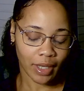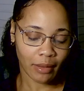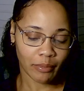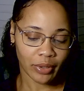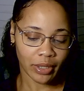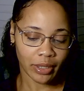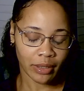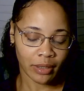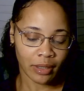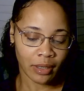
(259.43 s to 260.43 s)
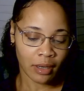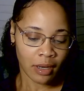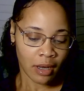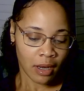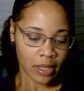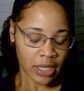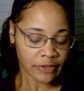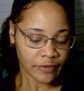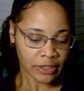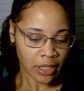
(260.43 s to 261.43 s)
but that's
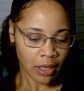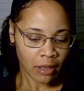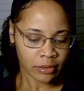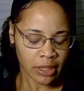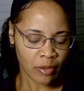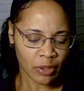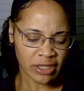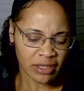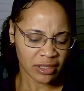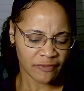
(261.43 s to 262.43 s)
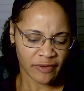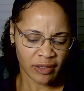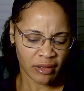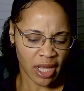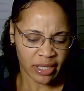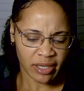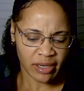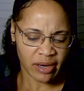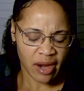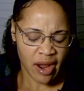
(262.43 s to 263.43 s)
for some. Someone just feel like
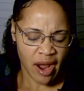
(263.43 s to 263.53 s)
they're